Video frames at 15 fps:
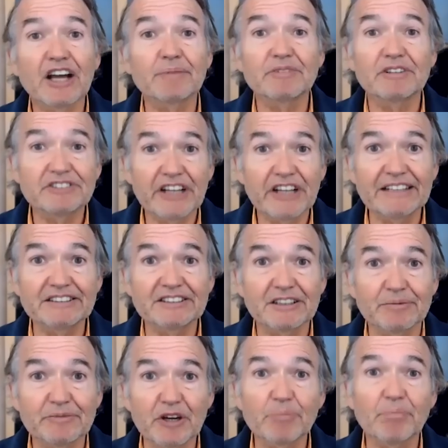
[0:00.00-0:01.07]
to change them
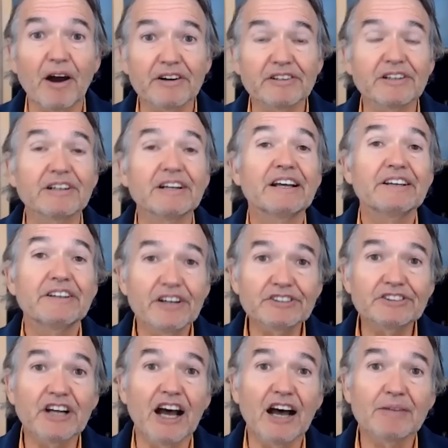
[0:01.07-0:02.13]
your partner your
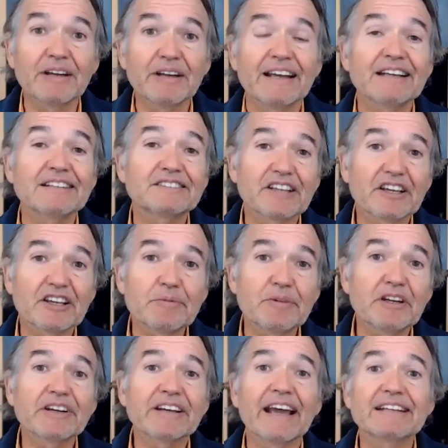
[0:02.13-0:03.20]
job is to
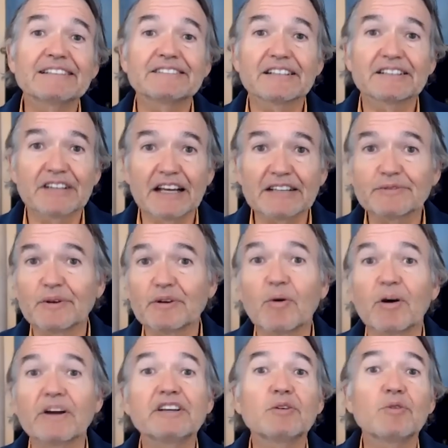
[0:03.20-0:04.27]
communicate successfully
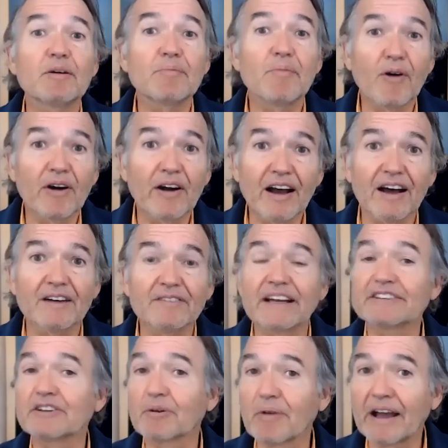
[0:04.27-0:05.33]
what you want more of at
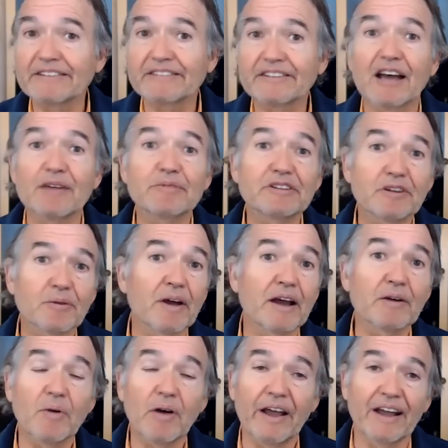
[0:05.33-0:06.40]
the right time in the right
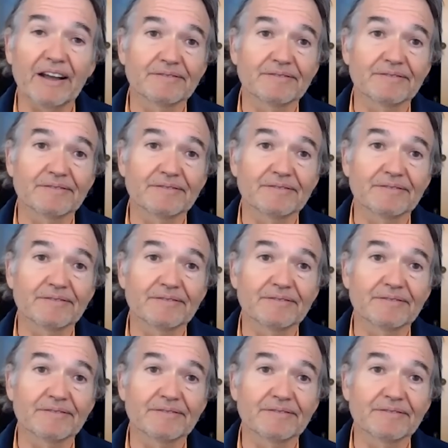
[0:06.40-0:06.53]
way.